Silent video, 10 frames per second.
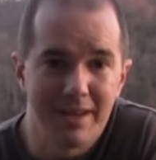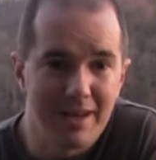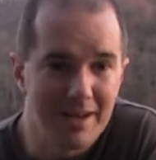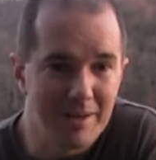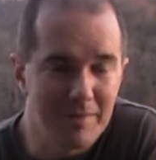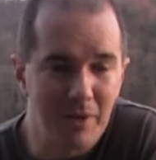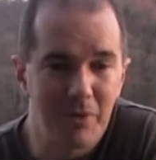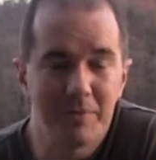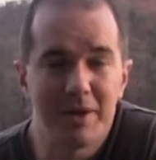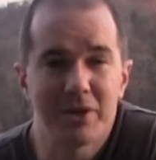I
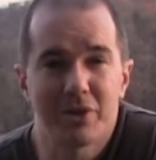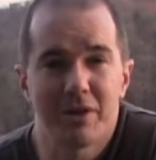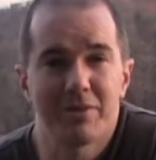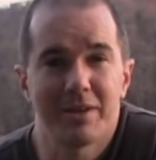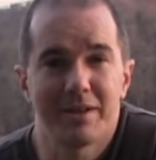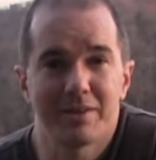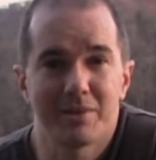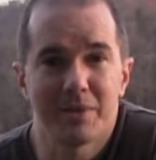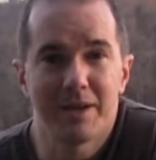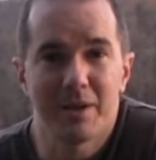want to make sure everything is
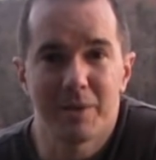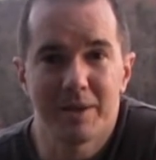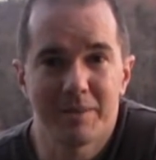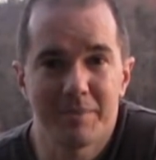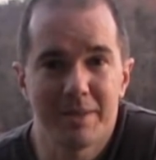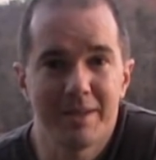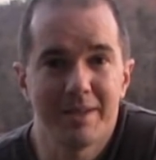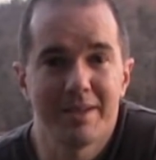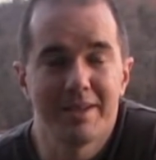the way I want it to be.